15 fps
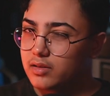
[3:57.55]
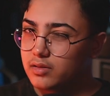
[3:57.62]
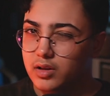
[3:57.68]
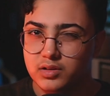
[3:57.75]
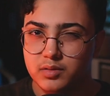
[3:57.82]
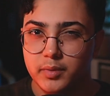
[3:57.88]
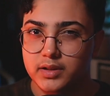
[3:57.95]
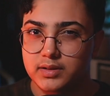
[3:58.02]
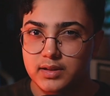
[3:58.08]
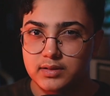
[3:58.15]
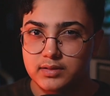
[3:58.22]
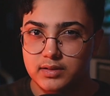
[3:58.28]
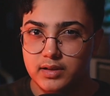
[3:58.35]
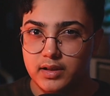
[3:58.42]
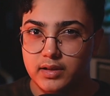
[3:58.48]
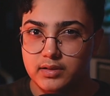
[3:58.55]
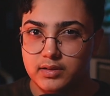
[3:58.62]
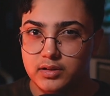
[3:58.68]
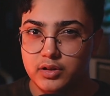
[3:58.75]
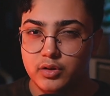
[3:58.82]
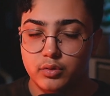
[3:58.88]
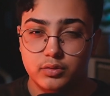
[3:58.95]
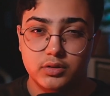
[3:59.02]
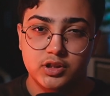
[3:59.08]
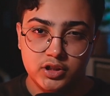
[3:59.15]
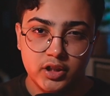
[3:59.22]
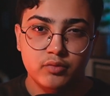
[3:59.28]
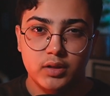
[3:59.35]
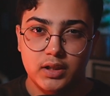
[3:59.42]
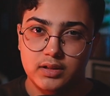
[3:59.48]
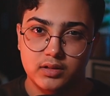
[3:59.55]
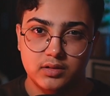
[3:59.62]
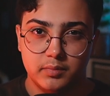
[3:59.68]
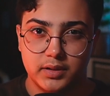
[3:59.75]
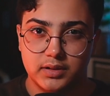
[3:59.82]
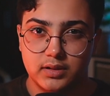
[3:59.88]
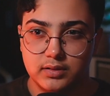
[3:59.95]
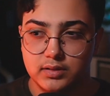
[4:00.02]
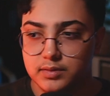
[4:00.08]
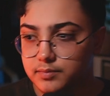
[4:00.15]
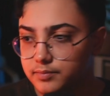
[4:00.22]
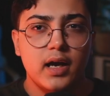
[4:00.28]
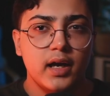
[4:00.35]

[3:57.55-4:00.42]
Doesn't make sense. Generally it doesn't make sense.